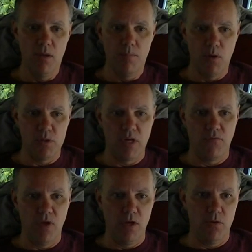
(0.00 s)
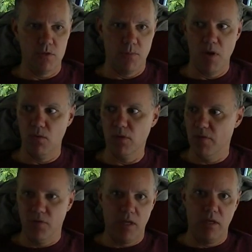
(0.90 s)
posting videos about
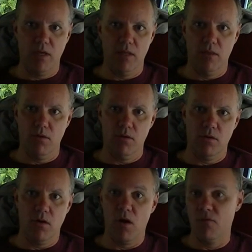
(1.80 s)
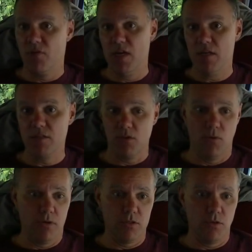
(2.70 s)
living in their RVs, so
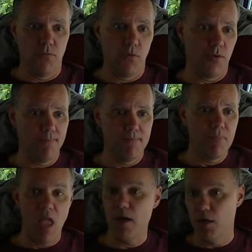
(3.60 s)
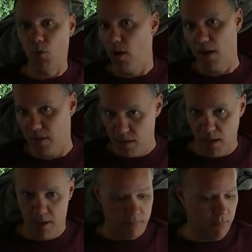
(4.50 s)
on and so forth. And you know what?
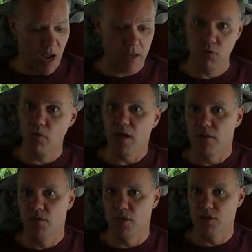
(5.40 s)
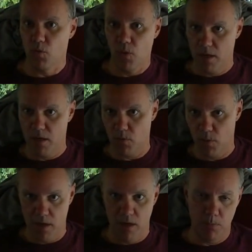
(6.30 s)
I agree. There is quite
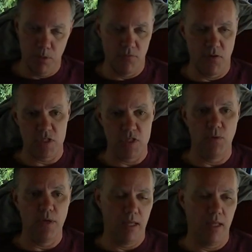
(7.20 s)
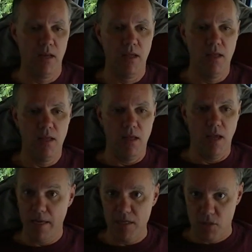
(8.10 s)
a number of us doing it.
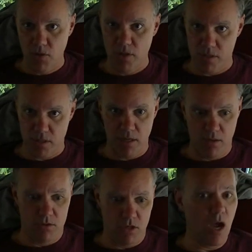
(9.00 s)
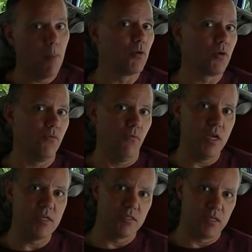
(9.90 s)
And yes, there is. There's a couple good
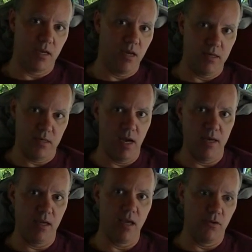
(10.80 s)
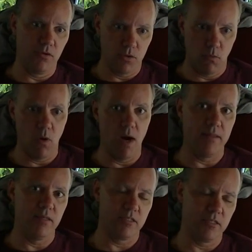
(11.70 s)
reasons that kind of tie together to
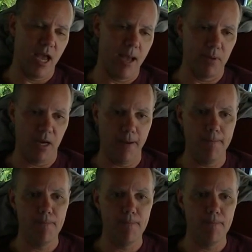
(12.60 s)
why this is happening.